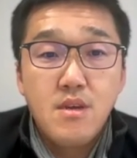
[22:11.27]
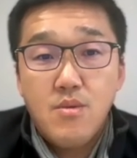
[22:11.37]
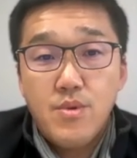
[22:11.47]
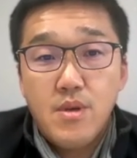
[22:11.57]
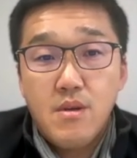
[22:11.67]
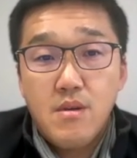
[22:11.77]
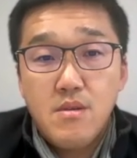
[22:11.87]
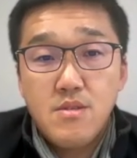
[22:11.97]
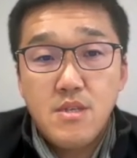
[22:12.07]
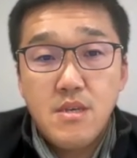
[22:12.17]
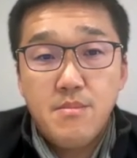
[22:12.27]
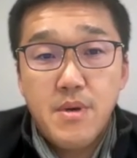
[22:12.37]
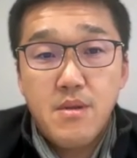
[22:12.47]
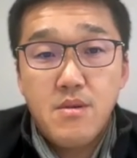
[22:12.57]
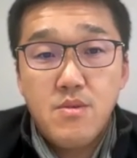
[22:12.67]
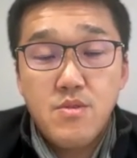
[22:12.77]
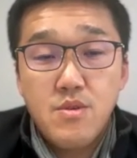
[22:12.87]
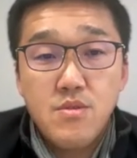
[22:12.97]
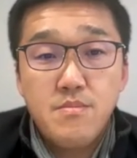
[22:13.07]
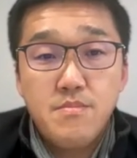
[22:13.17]
We are seeing better
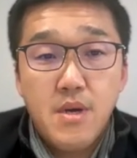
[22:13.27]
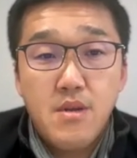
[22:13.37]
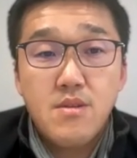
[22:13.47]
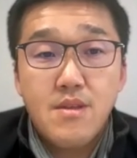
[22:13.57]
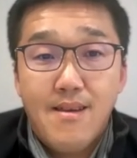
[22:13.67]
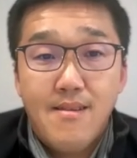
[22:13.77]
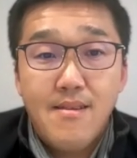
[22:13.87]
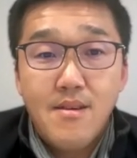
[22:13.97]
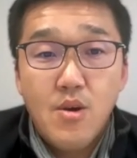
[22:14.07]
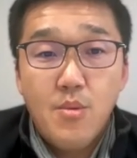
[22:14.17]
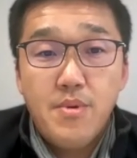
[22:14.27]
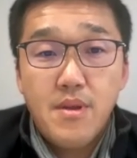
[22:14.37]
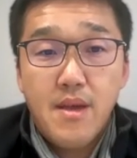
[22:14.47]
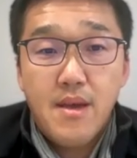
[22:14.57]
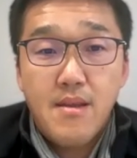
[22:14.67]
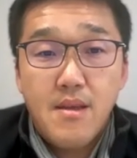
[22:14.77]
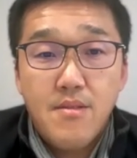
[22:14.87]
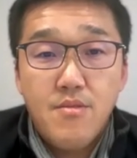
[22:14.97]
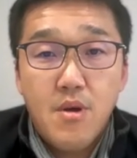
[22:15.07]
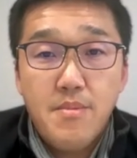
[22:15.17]
results better than OpenAI and
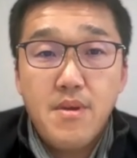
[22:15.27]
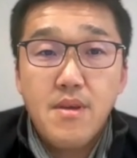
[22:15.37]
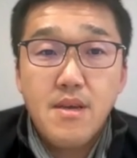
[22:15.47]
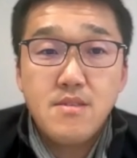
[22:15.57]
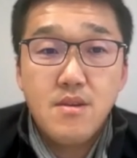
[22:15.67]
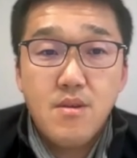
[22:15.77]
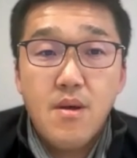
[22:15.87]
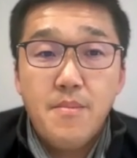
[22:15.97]
Anthropic, etc.